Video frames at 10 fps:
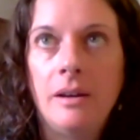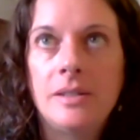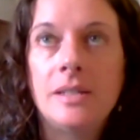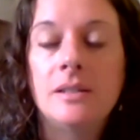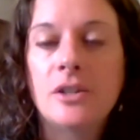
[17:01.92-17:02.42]

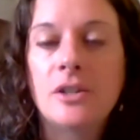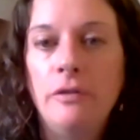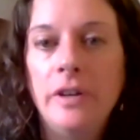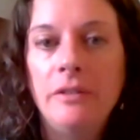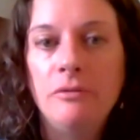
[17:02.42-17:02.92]
since
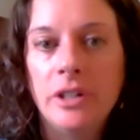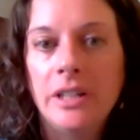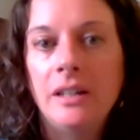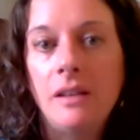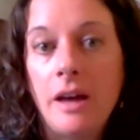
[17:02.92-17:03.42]
COVID,
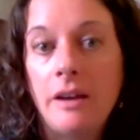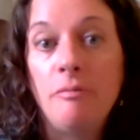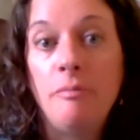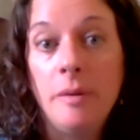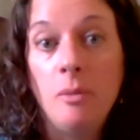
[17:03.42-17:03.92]
really a lot of the